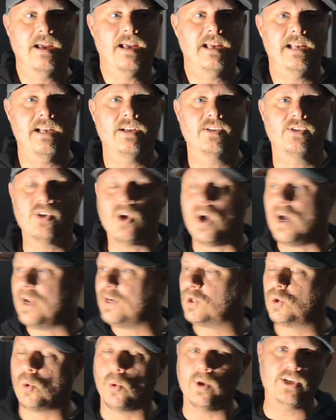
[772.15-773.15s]
He's
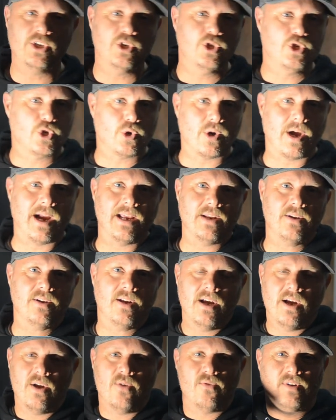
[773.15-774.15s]
not going to try
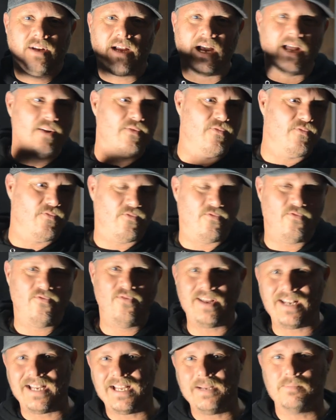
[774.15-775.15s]
and kind of
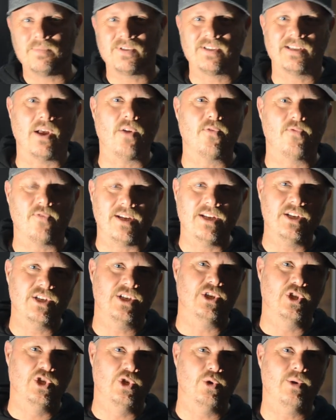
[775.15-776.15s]
fit himself
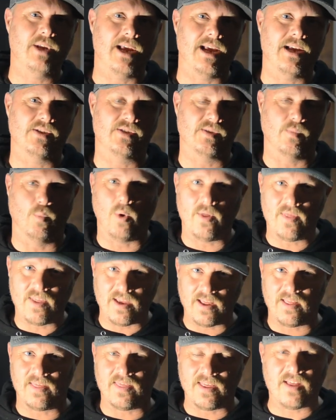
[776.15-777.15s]
into Judaism, what
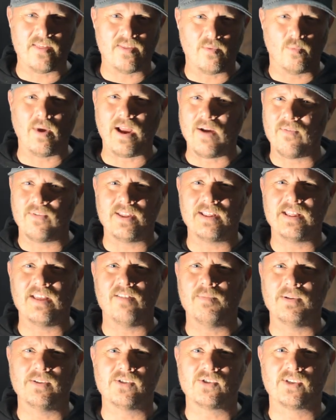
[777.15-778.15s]
they, that, everything
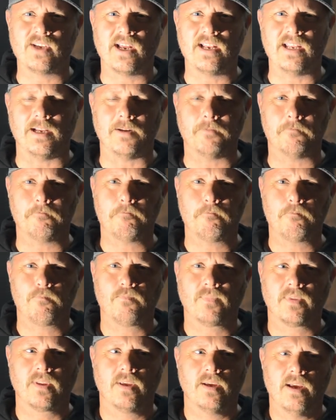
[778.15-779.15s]
they've been studying.
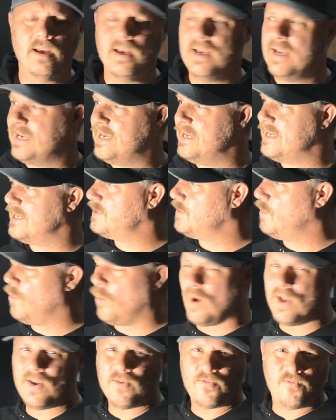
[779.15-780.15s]
He doesn't
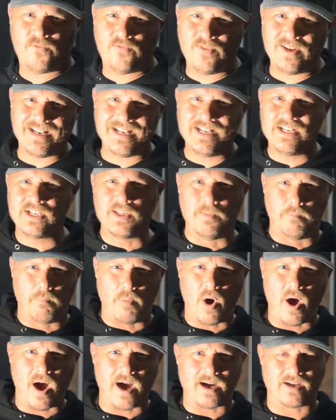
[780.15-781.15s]
want to fit into the
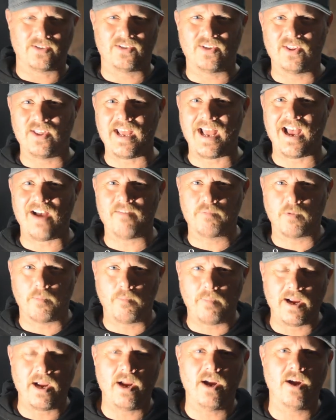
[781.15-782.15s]
box they have
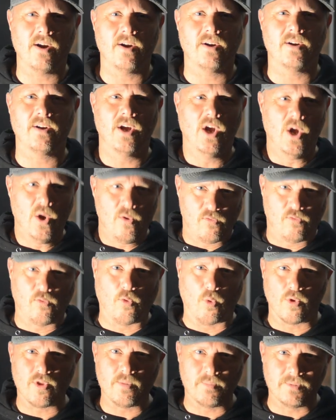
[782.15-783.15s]
prepared
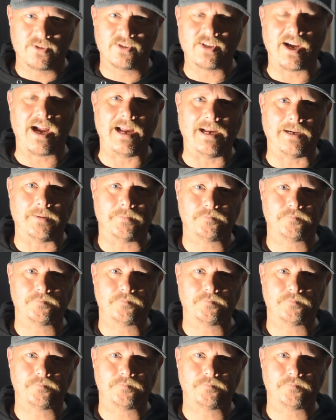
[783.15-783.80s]
for the Messiah.